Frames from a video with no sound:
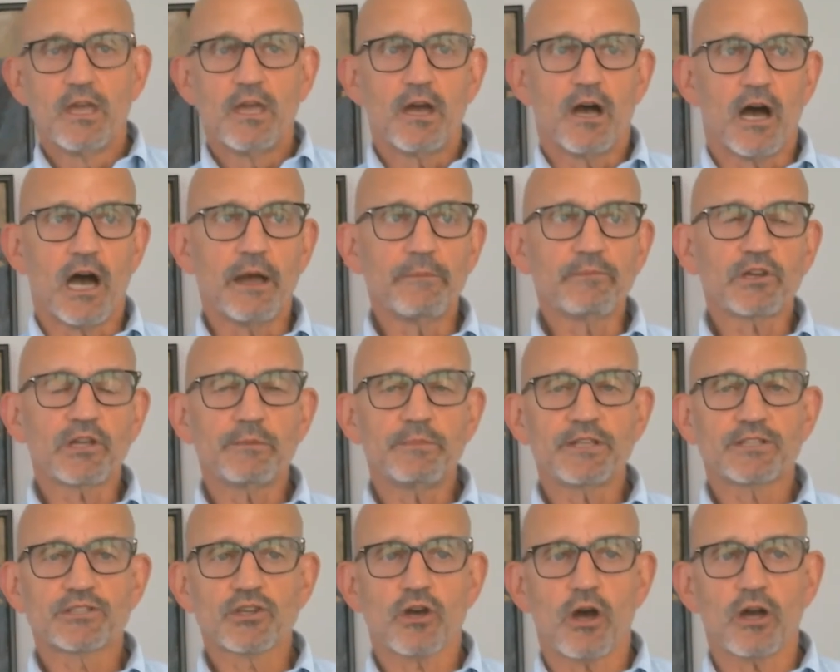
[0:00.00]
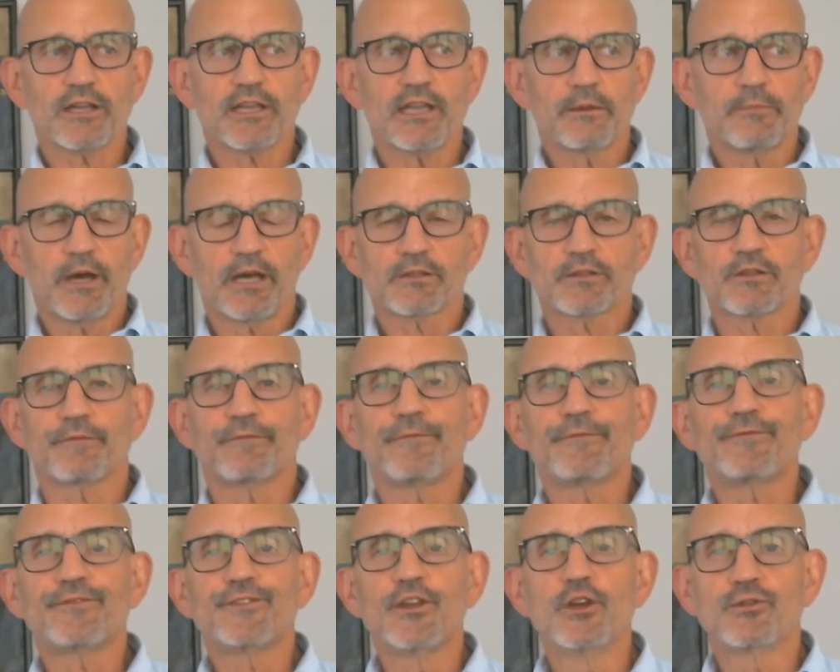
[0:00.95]
I'm going to be talking about the
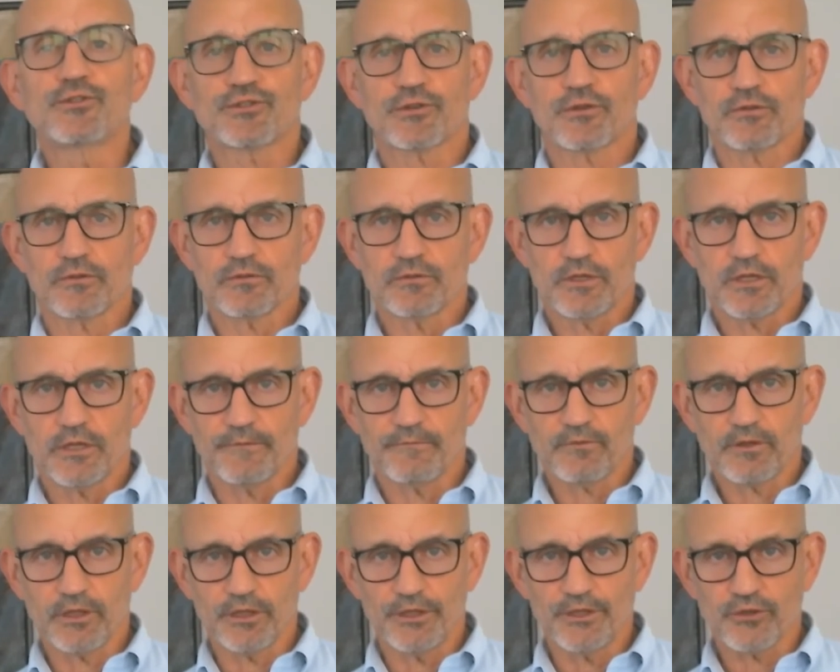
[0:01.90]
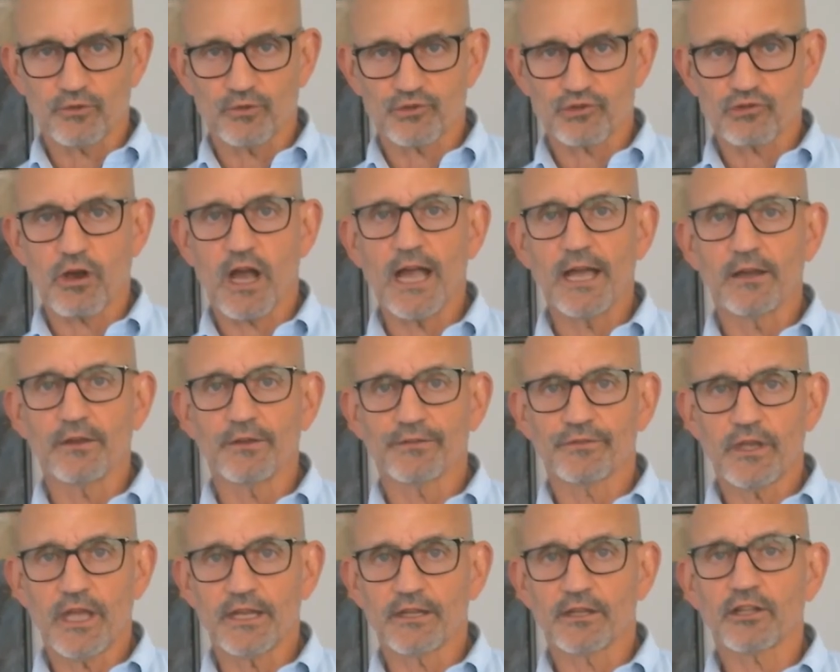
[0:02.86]
future of clinical
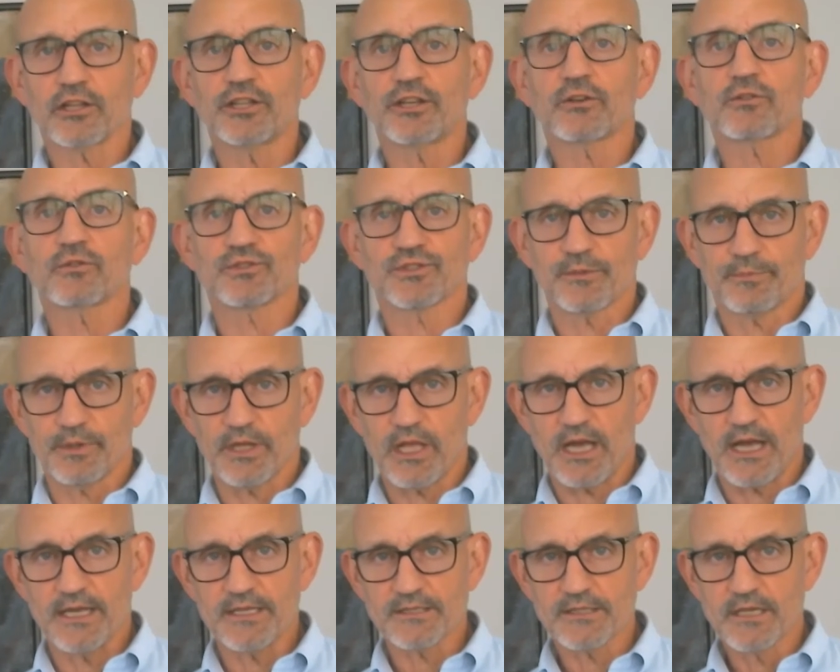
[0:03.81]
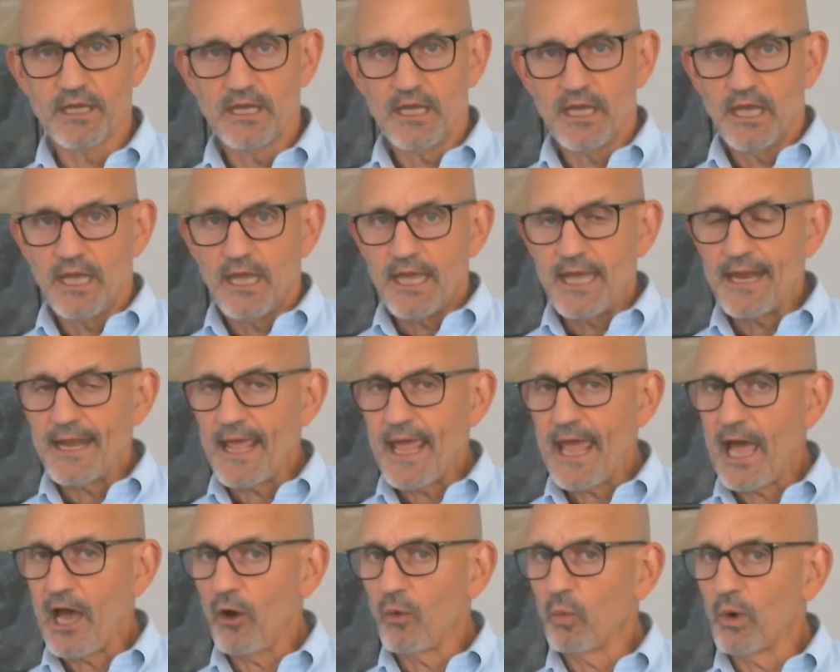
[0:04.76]
trials and clinical supplies and
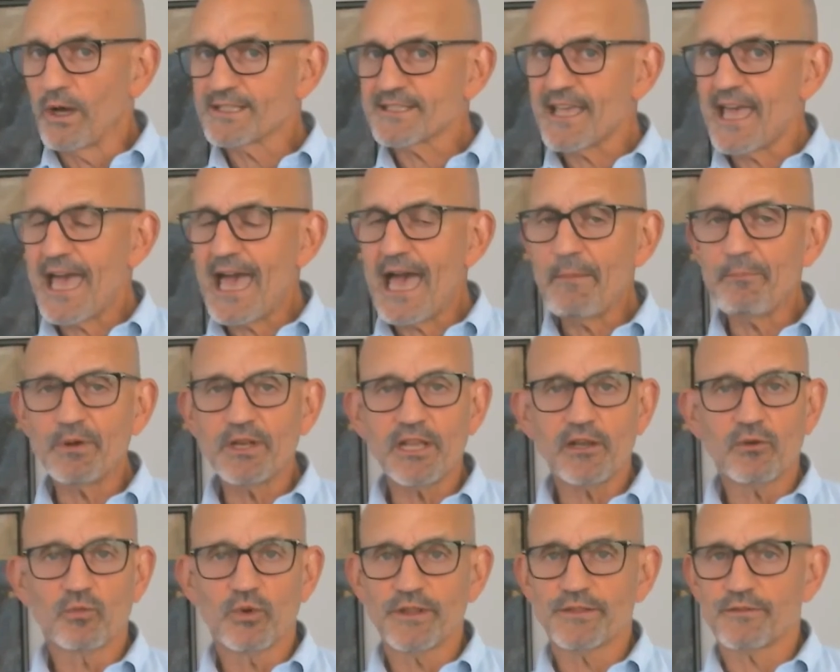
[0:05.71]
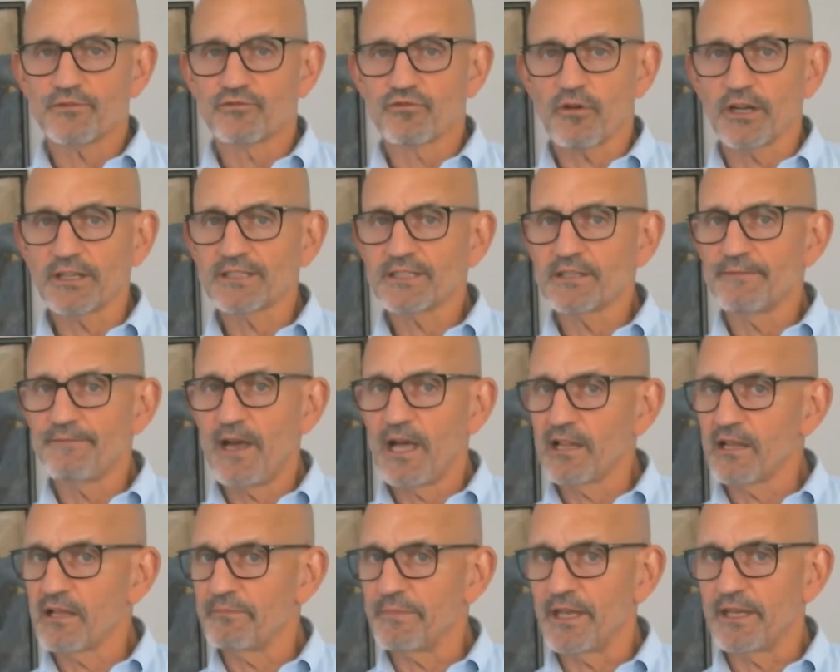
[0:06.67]
how what's happening with drug
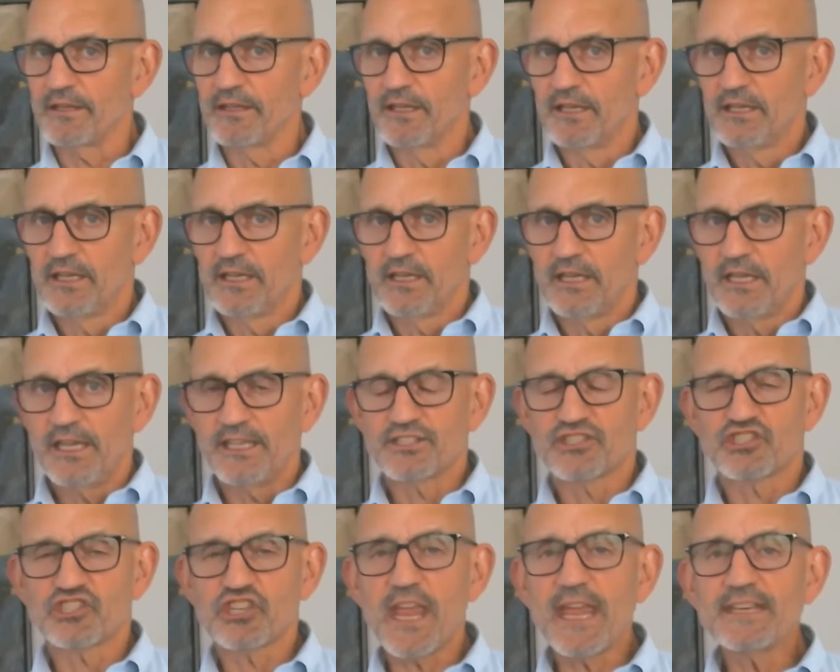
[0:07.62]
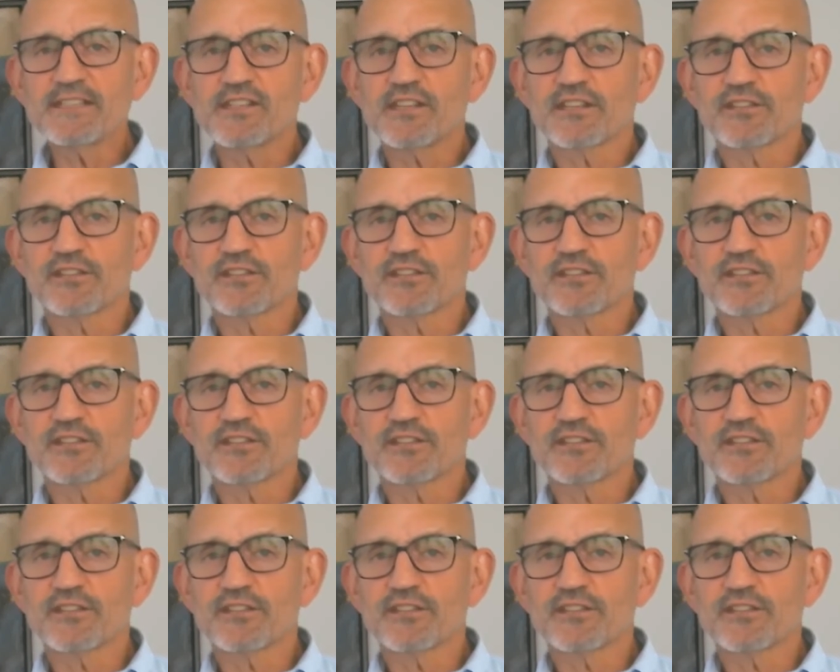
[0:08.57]
development is changing